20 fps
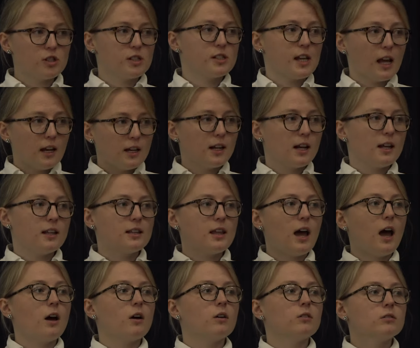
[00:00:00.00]
just sending it
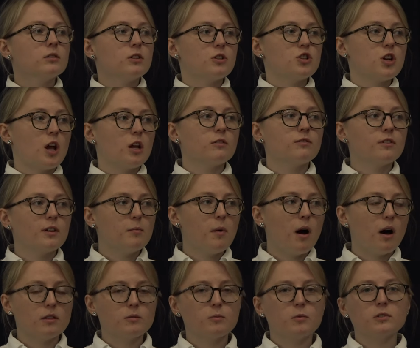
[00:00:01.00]
down the chain of
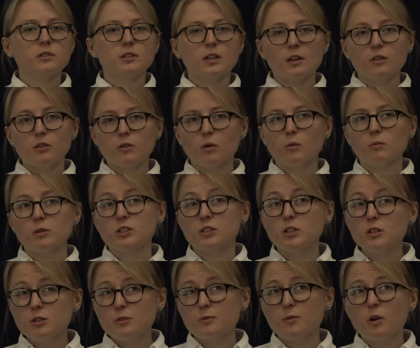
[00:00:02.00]
command. What they thought was
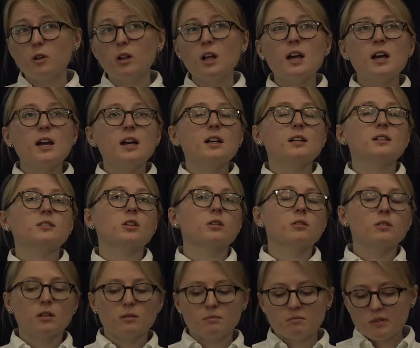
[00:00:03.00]
useful, so
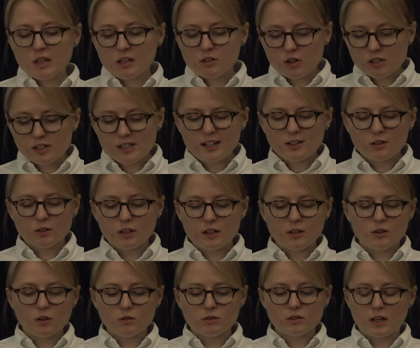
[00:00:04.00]
that they translated only
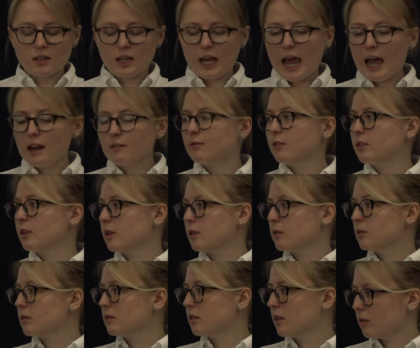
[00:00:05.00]
those kind of handful
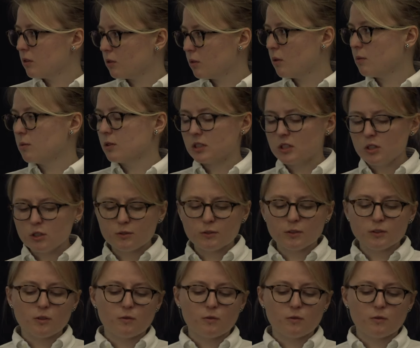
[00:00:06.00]
that they thought was useful.